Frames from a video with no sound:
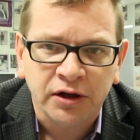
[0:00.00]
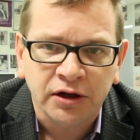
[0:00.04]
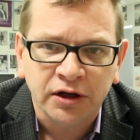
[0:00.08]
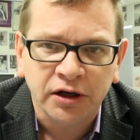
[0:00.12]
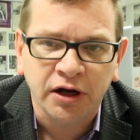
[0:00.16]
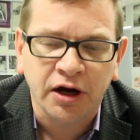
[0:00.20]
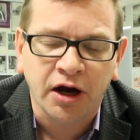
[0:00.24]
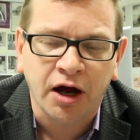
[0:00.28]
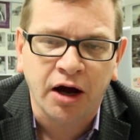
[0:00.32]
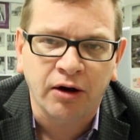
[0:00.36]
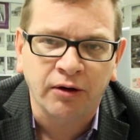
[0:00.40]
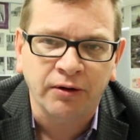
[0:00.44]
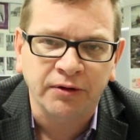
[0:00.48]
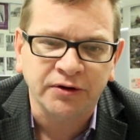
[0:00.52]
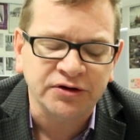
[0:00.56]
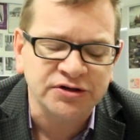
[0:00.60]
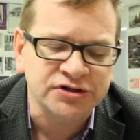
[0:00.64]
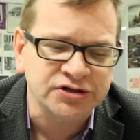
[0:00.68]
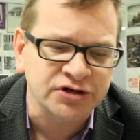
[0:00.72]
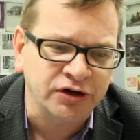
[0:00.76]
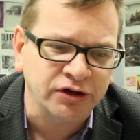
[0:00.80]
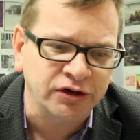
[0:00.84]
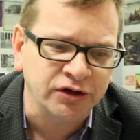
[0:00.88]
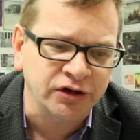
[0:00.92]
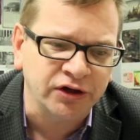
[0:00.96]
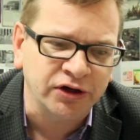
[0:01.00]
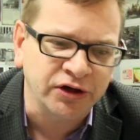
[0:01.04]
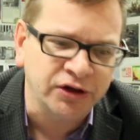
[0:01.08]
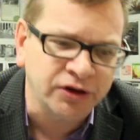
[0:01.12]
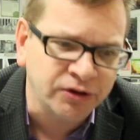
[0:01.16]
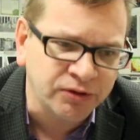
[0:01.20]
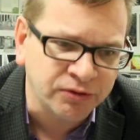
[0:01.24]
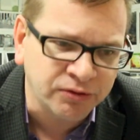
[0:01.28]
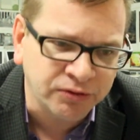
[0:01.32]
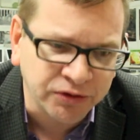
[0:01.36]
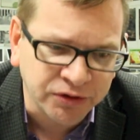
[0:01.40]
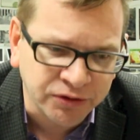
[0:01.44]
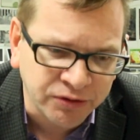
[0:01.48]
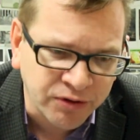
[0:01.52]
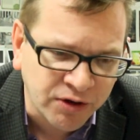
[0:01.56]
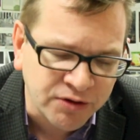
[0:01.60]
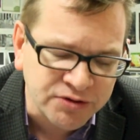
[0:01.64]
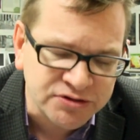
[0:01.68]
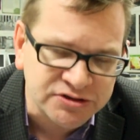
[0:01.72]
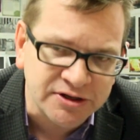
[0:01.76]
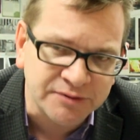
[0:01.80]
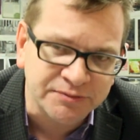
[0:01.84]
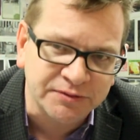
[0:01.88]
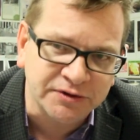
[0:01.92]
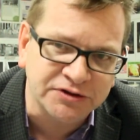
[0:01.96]
You know, certainly you, you owe
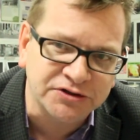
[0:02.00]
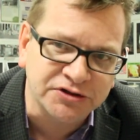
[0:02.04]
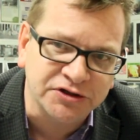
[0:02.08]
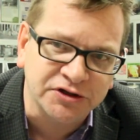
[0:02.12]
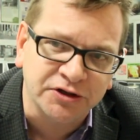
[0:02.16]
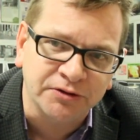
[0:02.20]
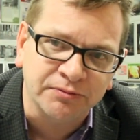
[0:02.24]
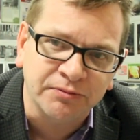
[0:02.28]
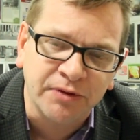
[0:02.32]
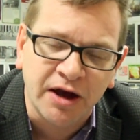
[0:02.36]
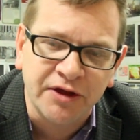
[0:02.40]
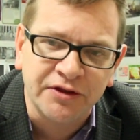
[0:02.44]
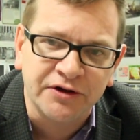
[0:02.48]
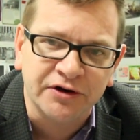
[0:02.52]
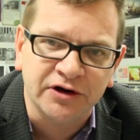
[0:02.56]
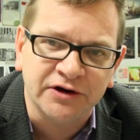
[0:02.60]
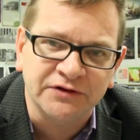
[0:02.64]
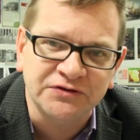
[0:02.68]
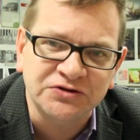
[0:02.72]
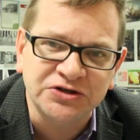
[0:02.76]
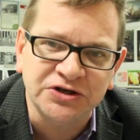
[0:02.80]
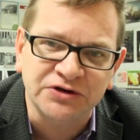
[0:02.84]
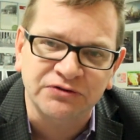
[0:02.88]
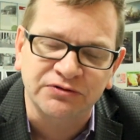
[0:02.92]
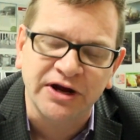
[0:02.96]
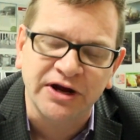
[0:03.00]
something to your mother if she